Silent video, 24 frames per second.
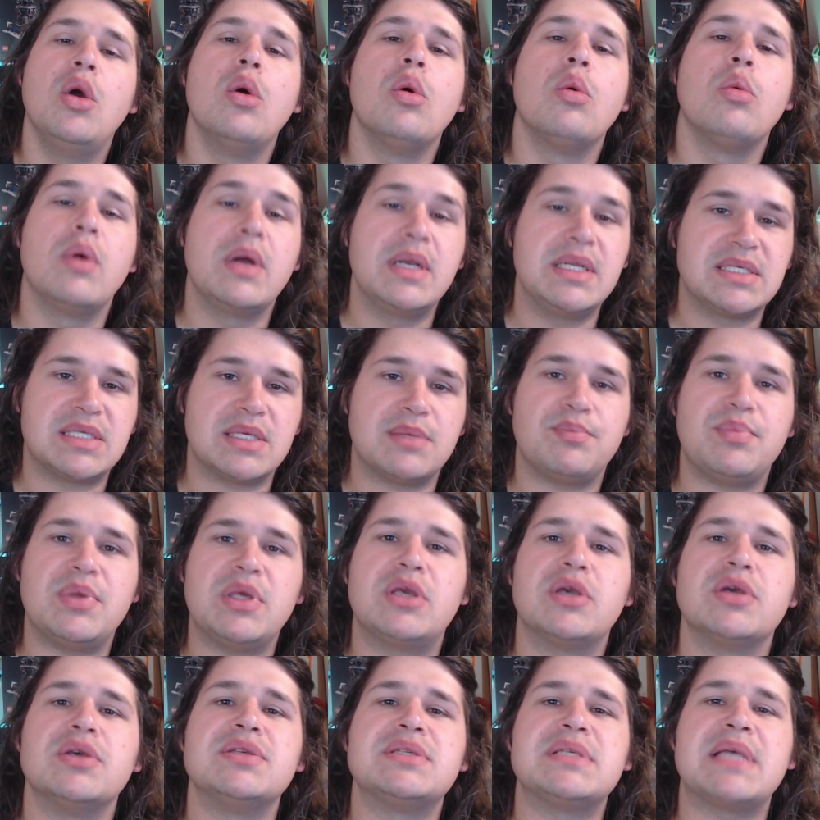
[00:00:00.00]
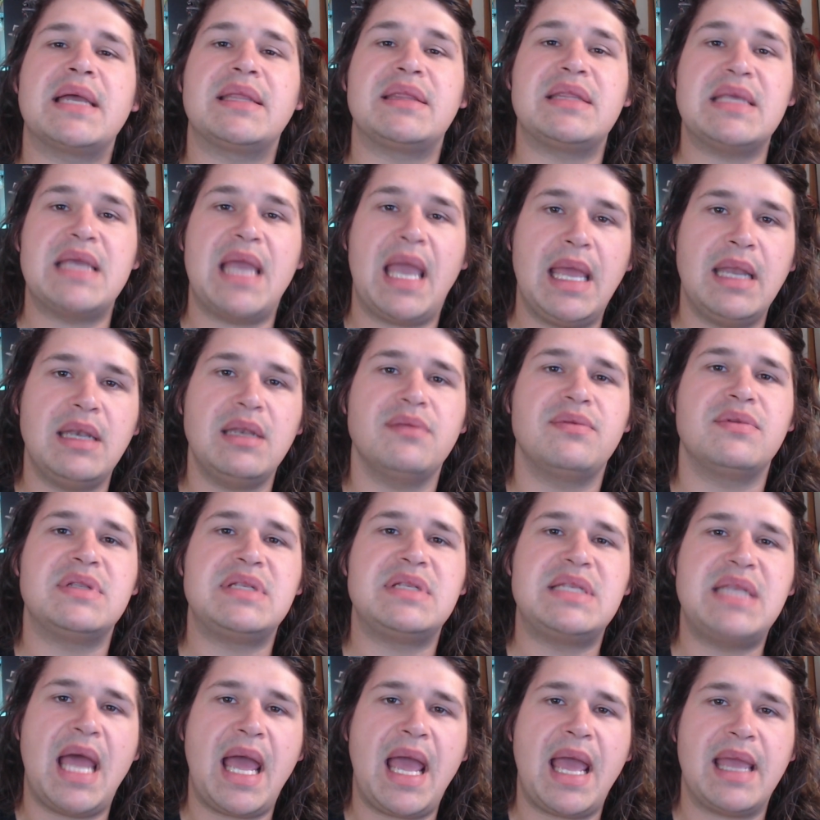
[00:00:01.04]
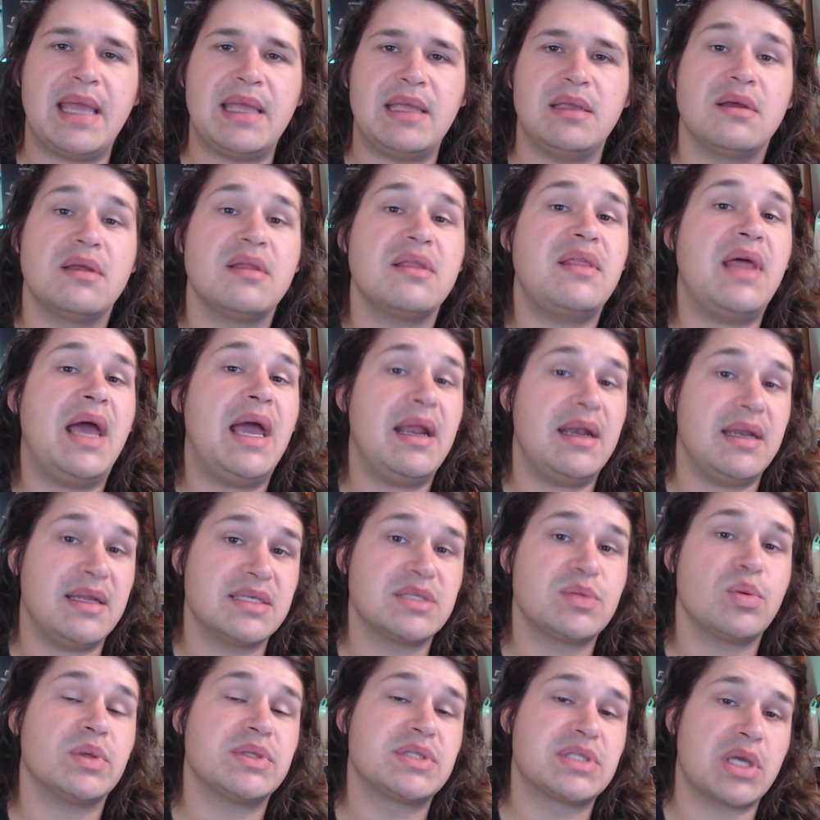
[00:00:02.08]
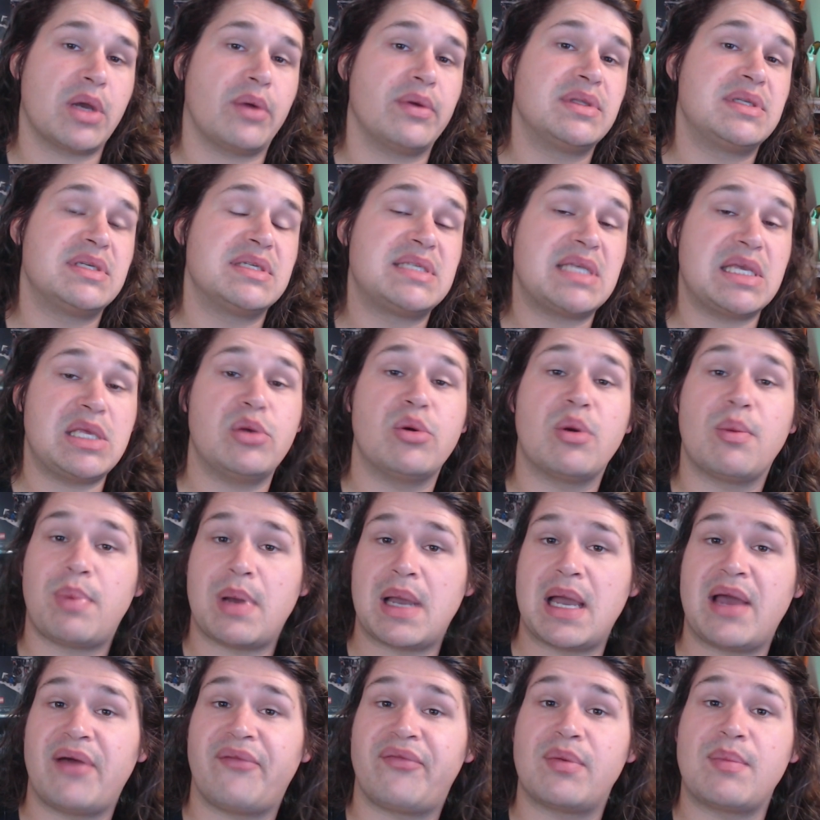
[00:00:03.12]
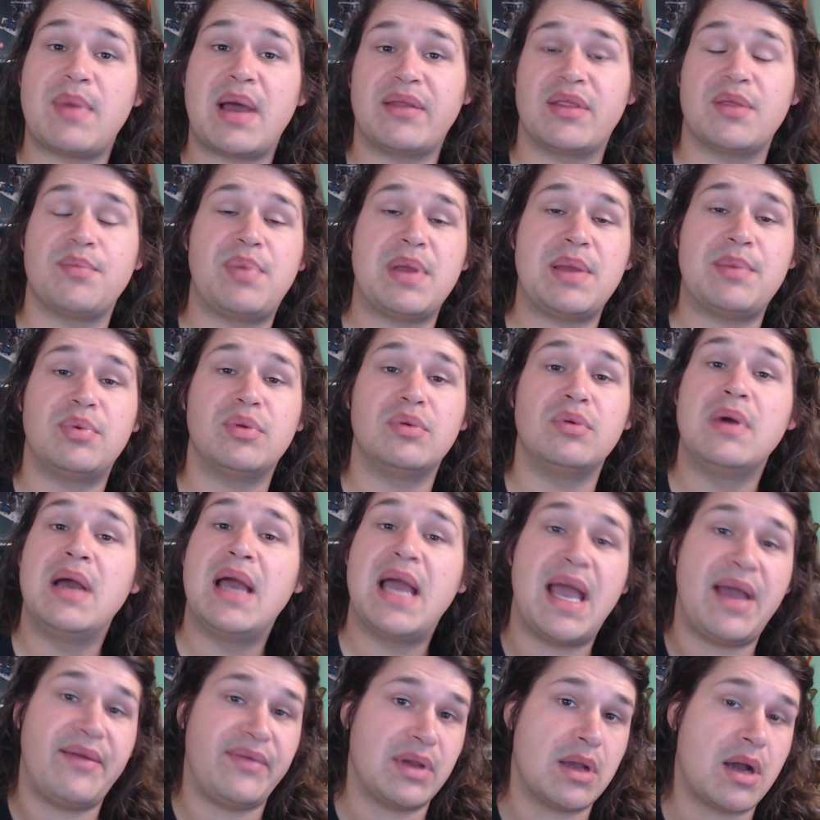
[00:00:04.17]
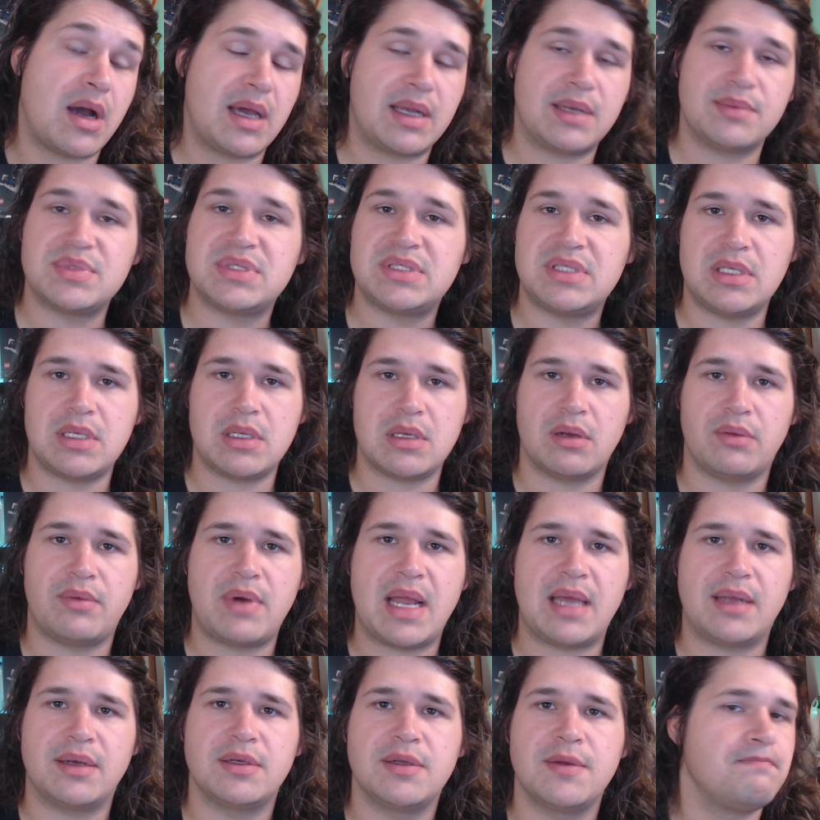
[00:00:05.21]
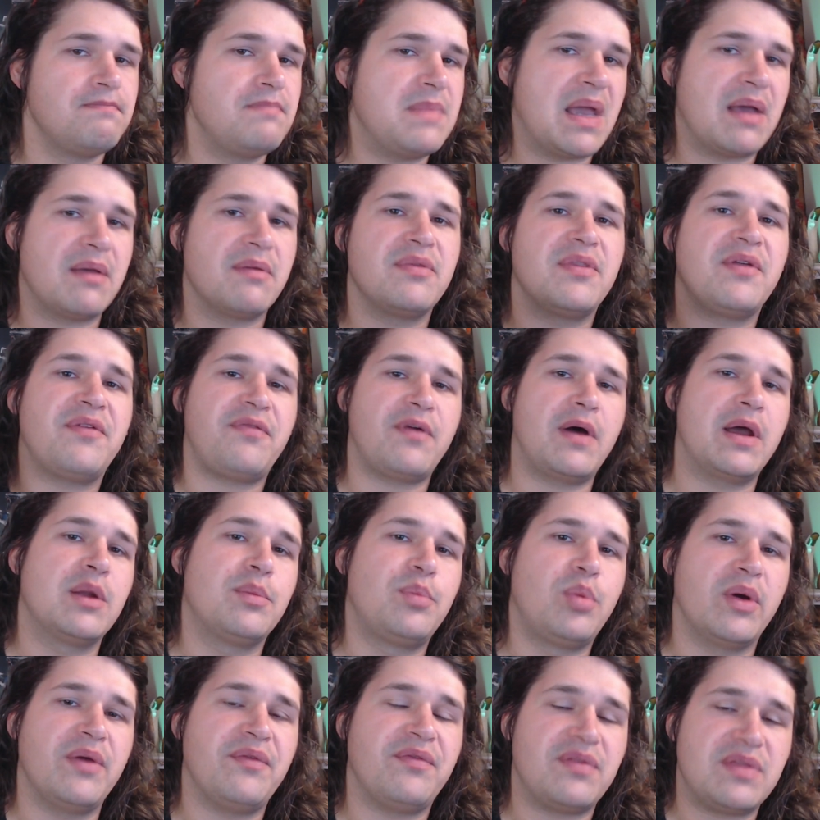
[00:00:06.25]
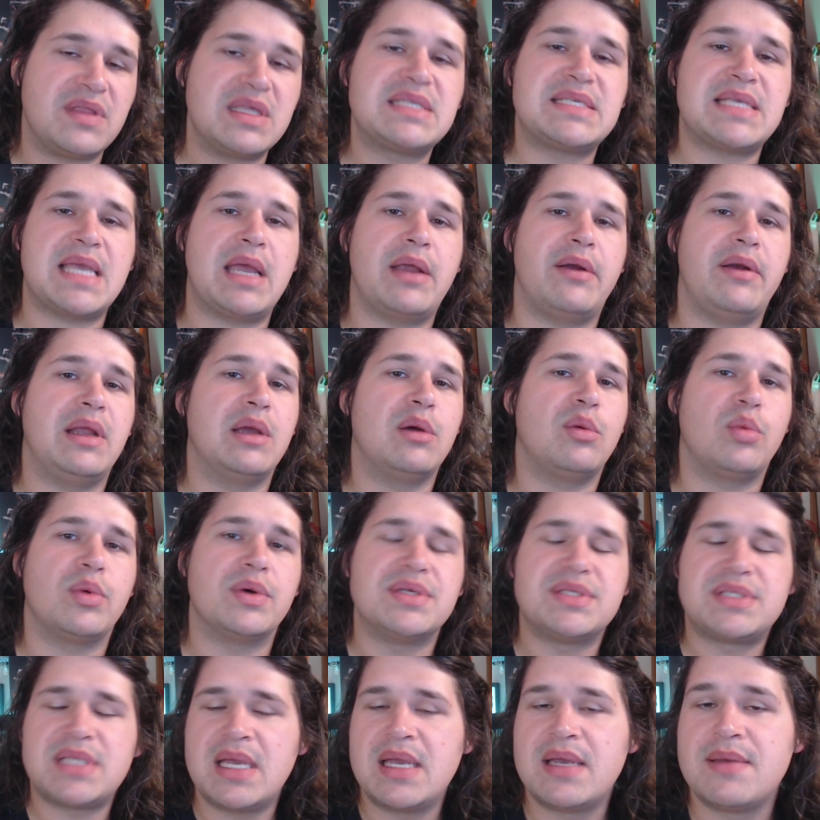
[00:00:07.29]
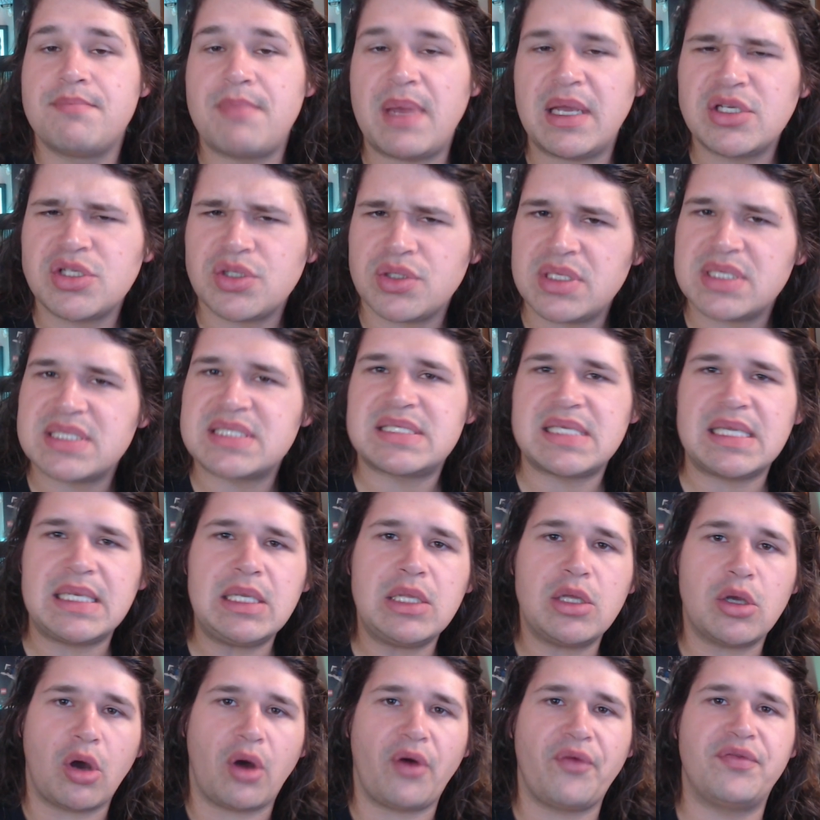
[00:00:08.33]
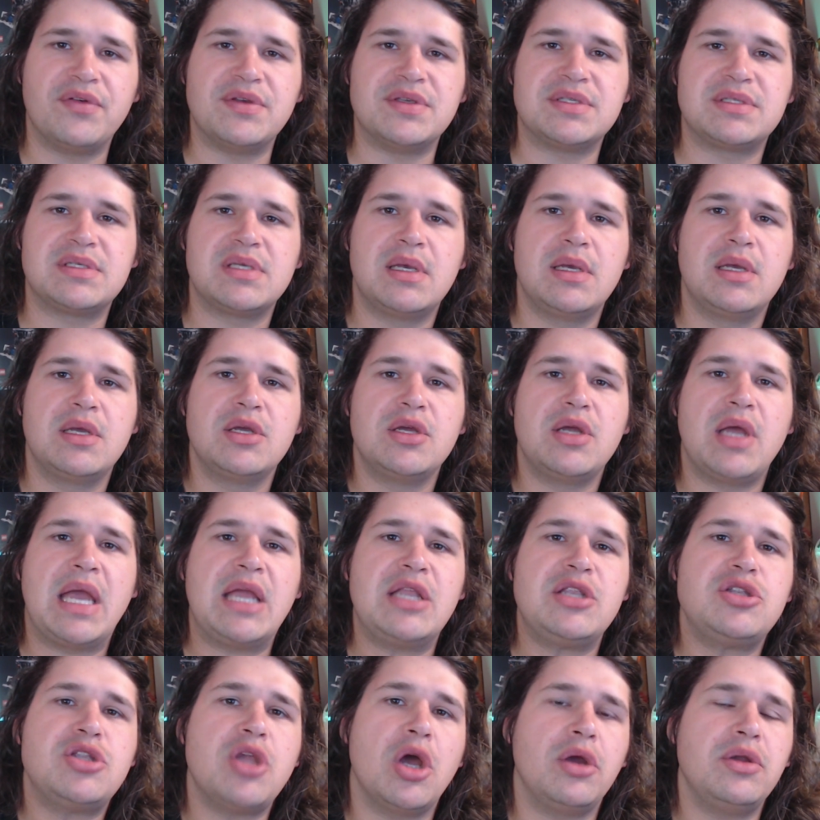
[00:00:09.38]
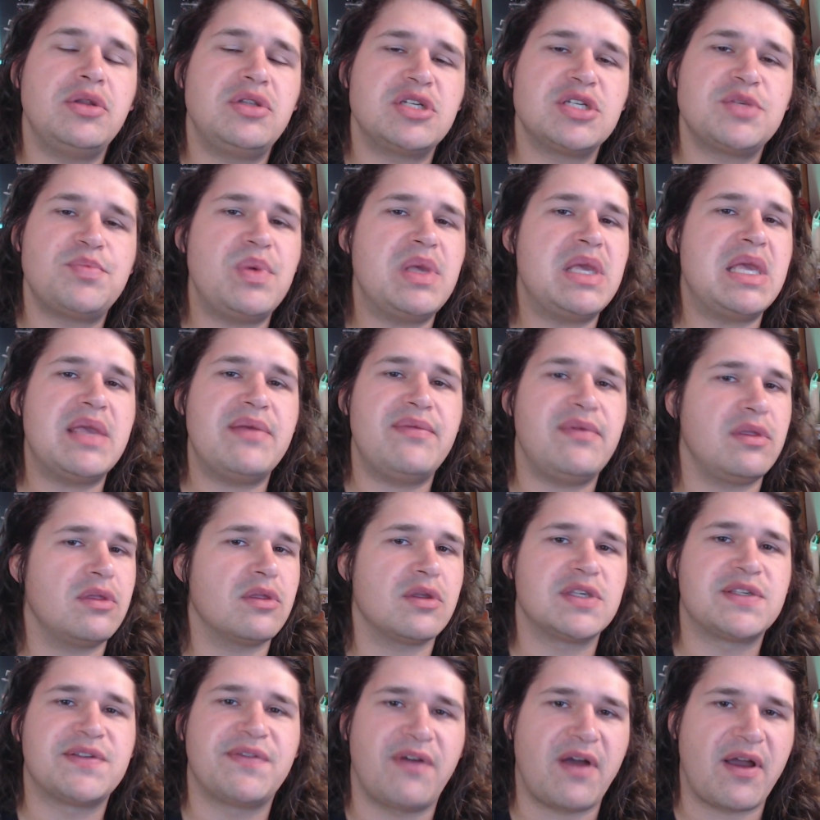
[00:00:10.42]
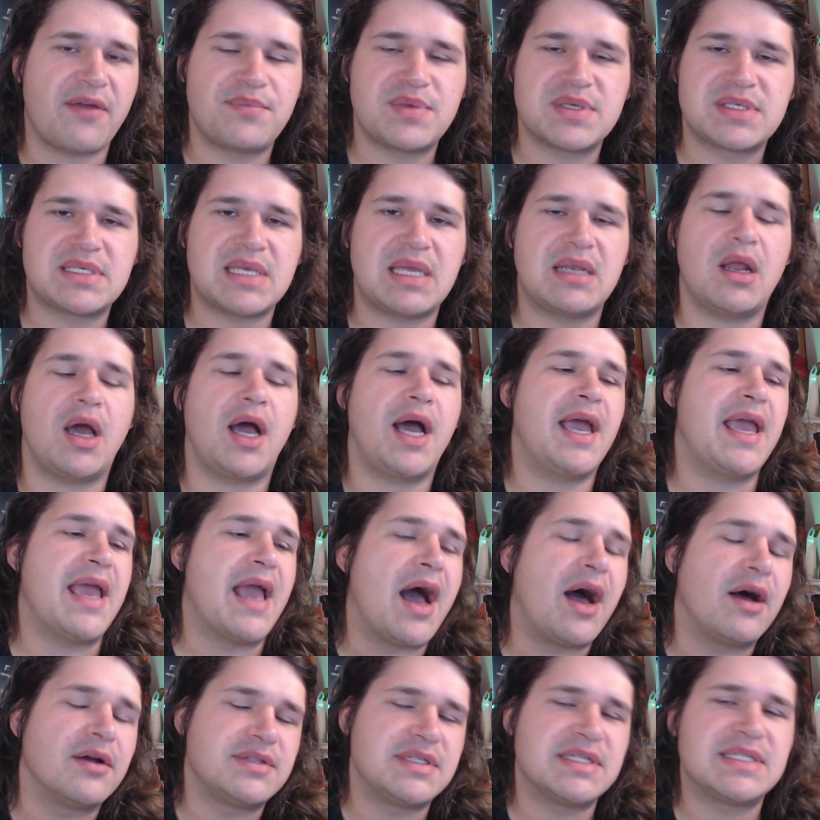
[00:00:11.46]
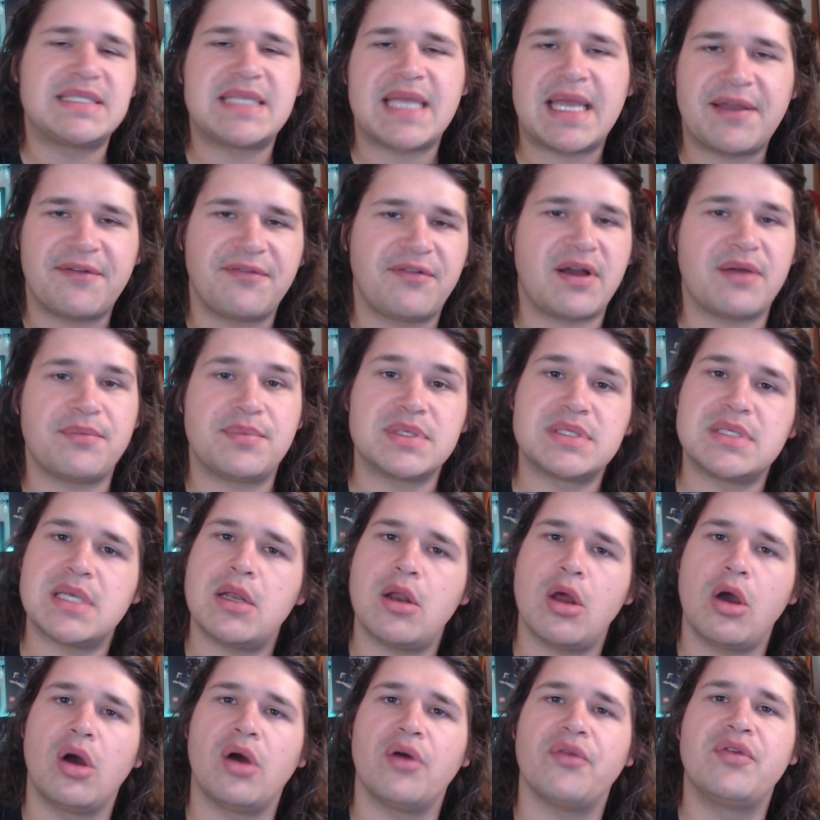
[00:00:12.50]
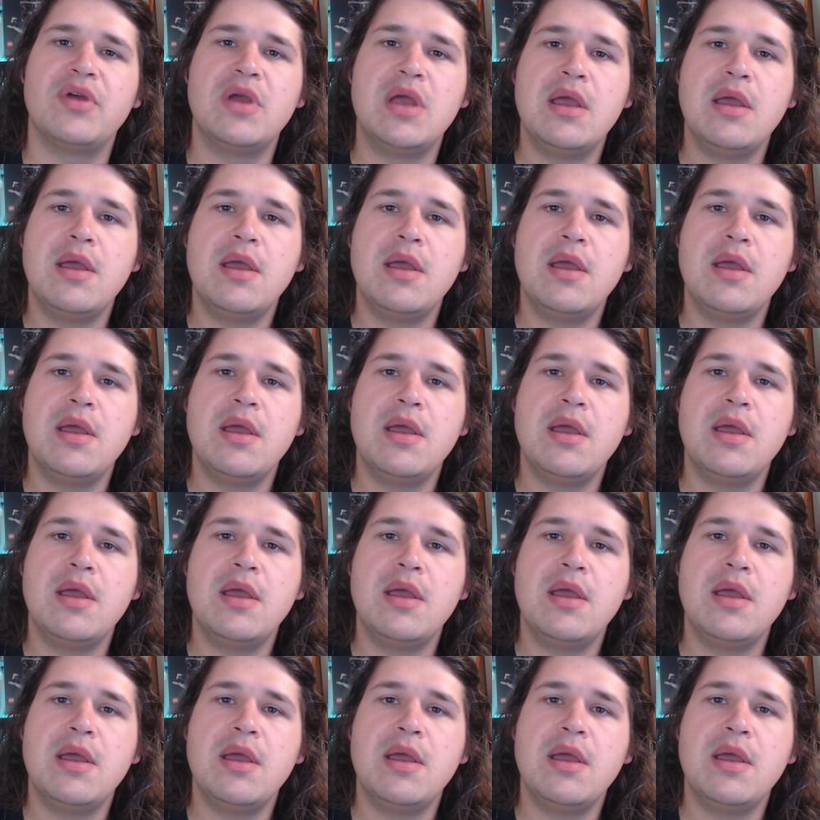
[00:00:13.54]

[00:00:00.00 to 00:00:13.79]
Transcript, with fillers: What is it? Because at the end of the day, that is what's going to set you apart from other people having items sitting around. Now, the final point for this area was make sure you're sending offers and don't just be giving those 5% I, I'll just take 5% off.